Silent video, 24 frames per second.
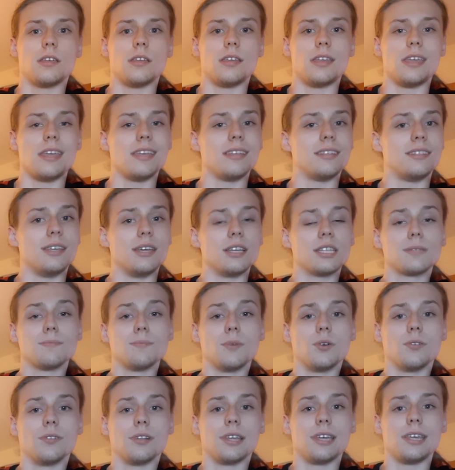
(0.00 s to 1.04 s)
he
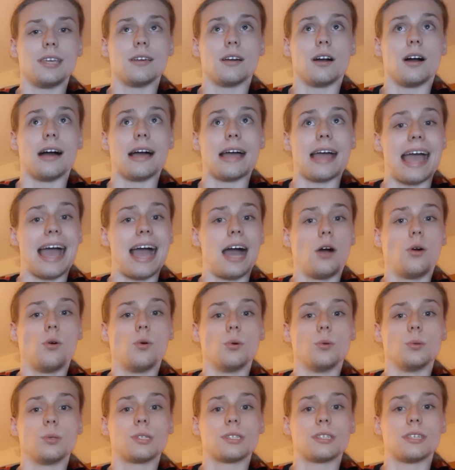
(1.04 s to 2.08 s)
dismally
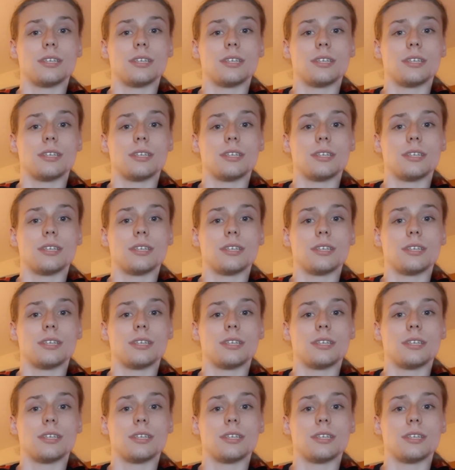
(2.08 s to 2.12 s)
howls